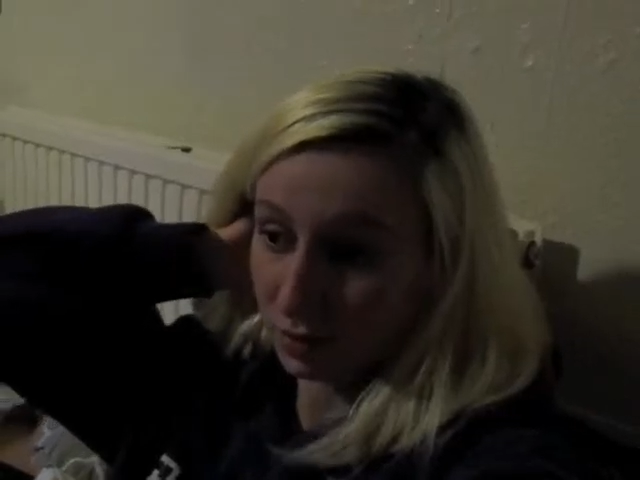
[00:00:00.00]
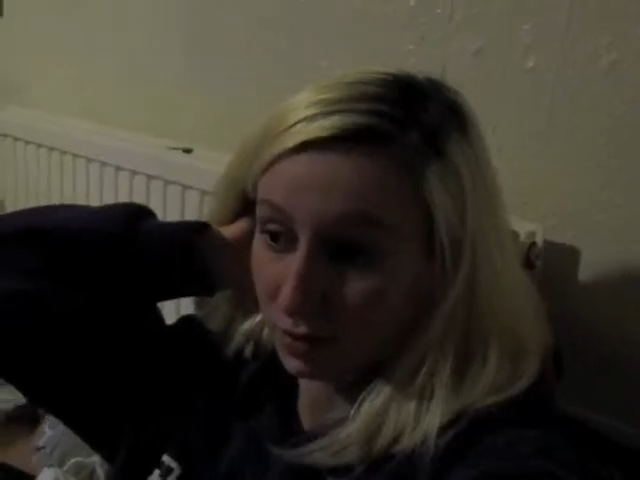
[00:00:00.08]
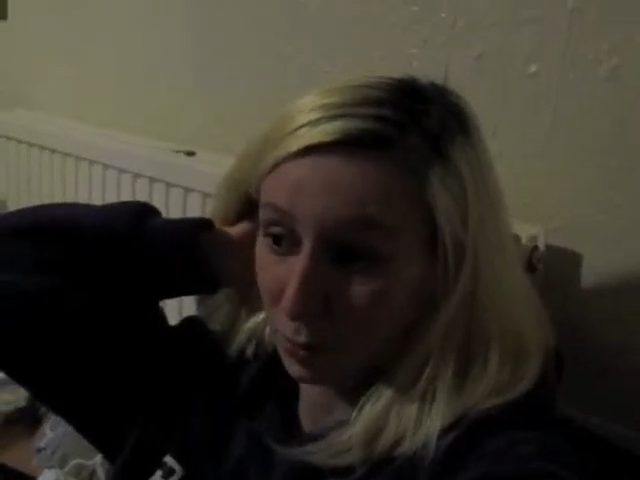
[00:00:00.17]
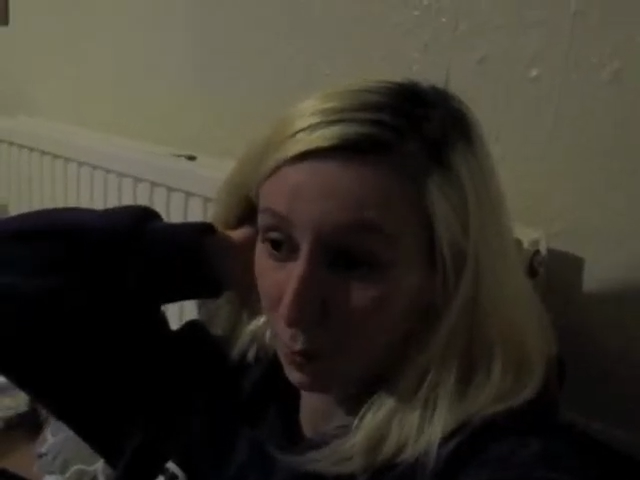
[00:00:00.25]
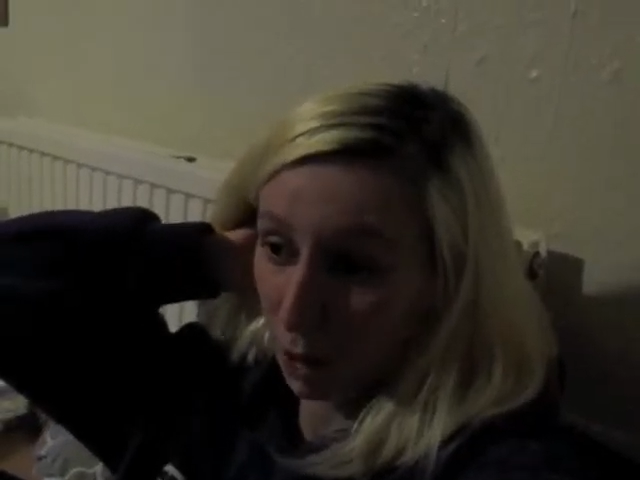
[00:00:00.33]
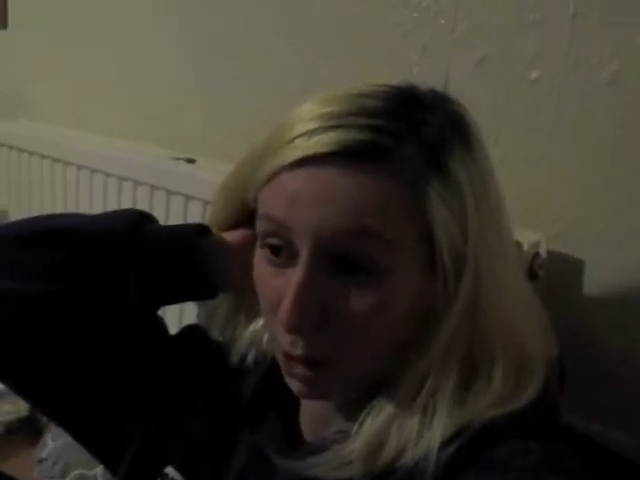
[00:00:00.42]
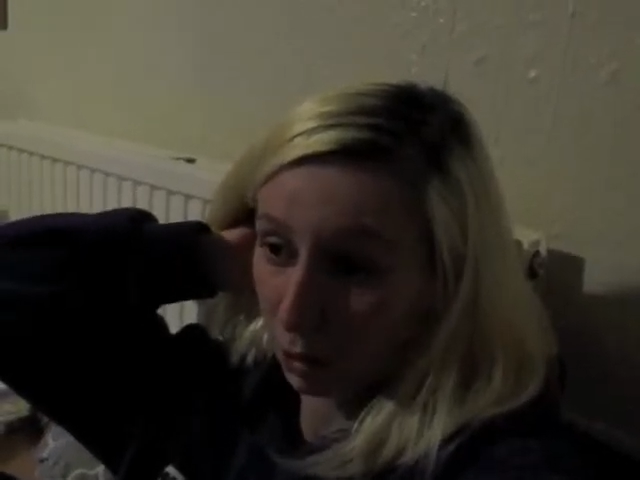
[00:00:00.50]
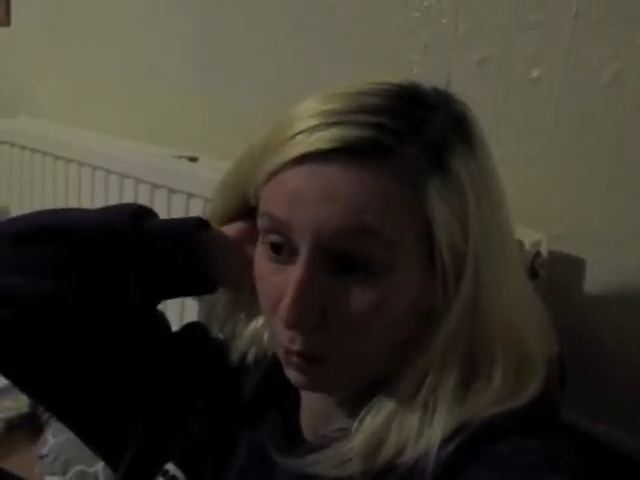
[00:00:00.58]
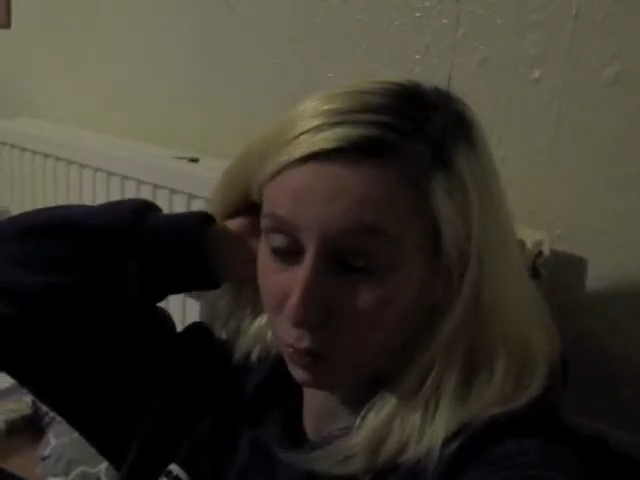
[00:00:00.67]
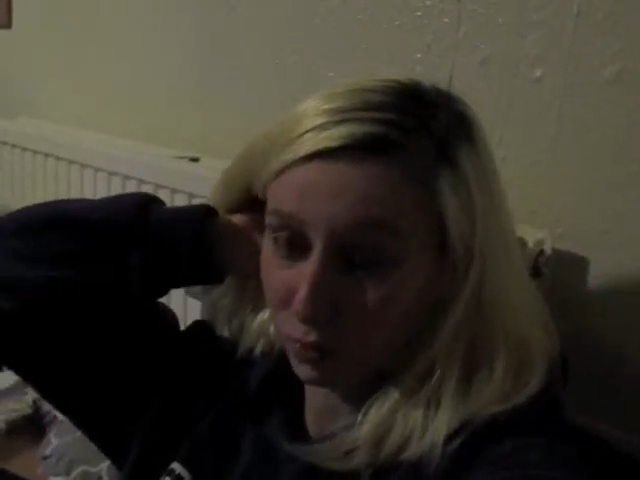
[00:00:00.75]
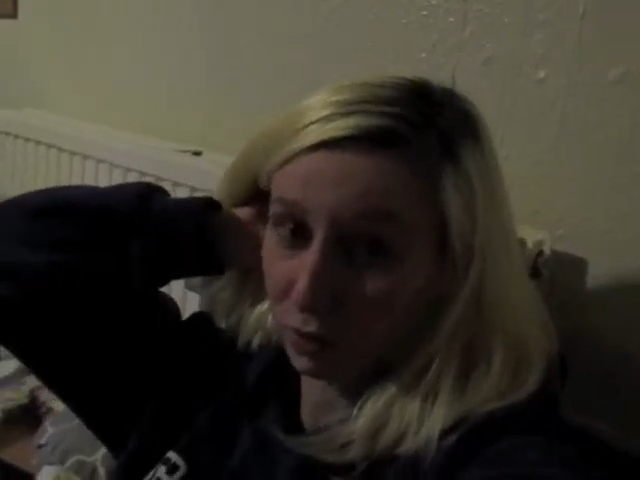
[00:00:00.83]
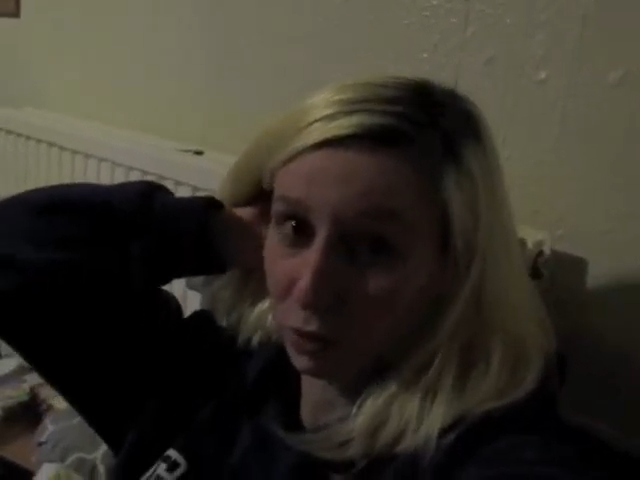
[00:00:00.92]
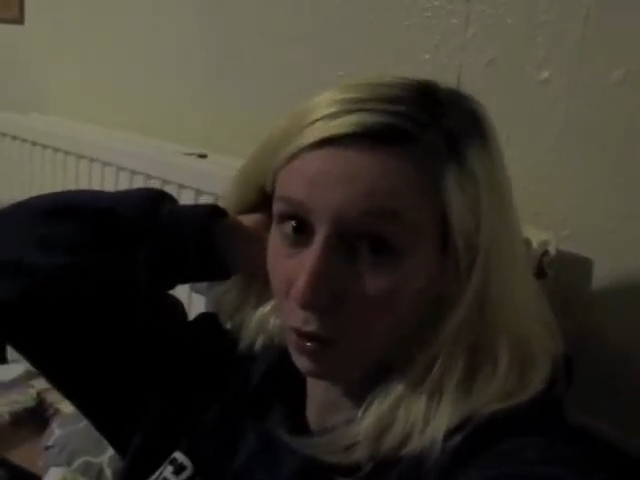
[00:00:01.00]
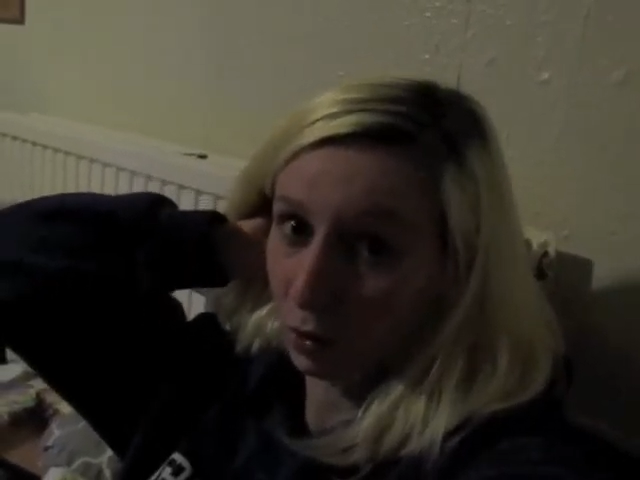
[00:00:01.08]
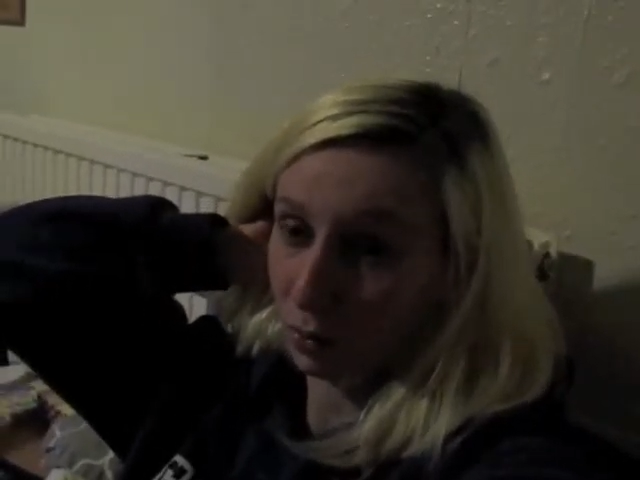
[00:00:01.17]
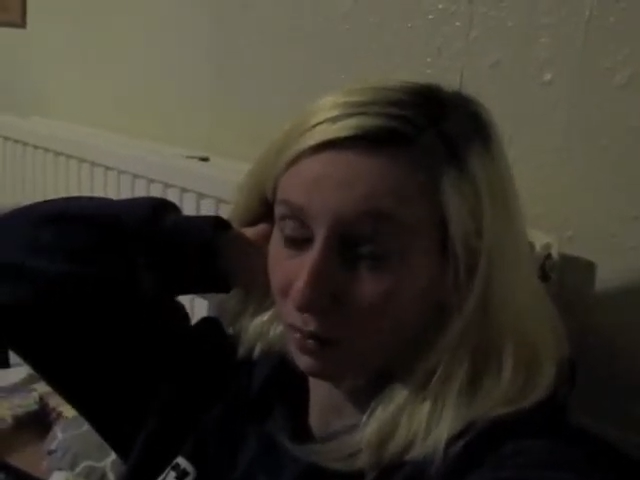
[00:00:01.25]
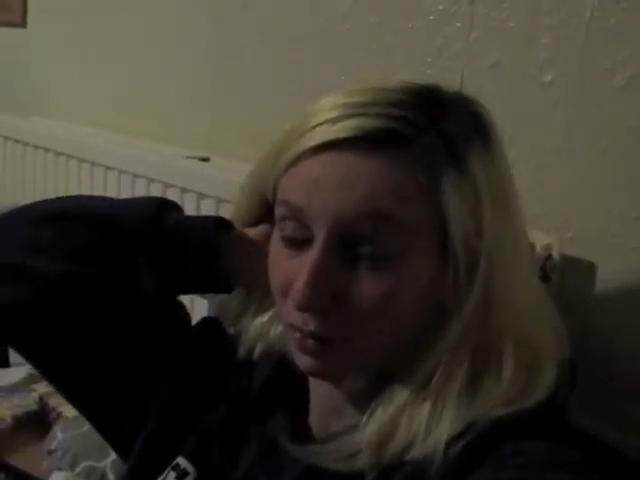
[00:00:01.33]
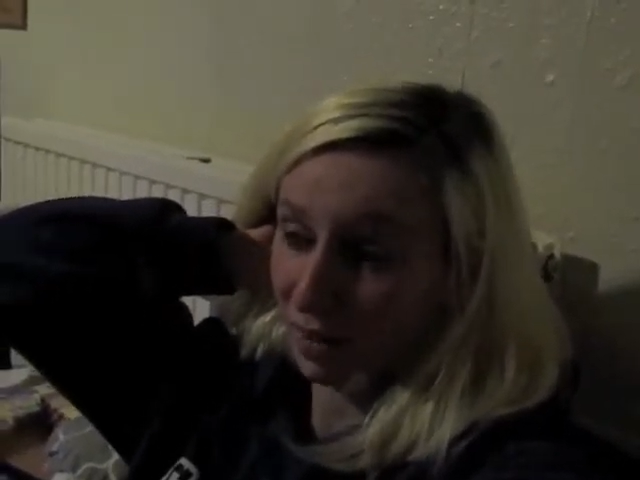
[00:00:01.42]
tomorrow, even
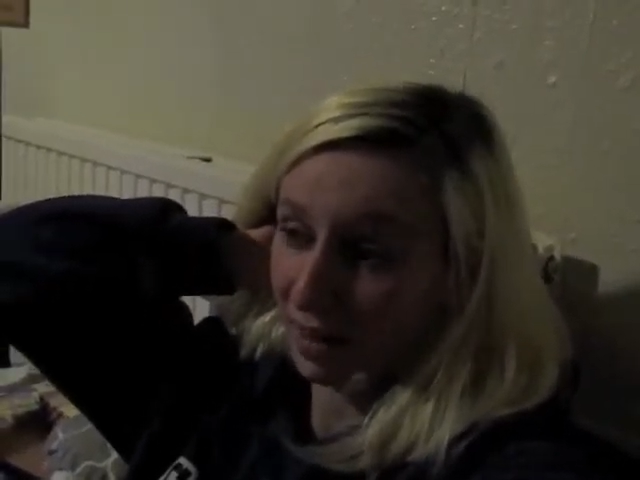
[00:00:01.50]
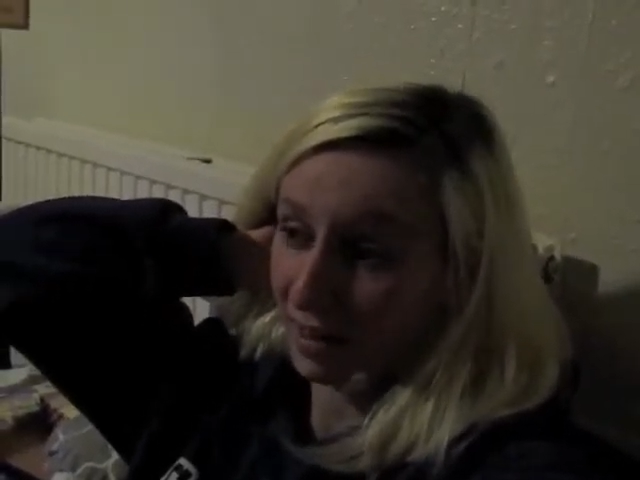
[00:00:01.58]
though if I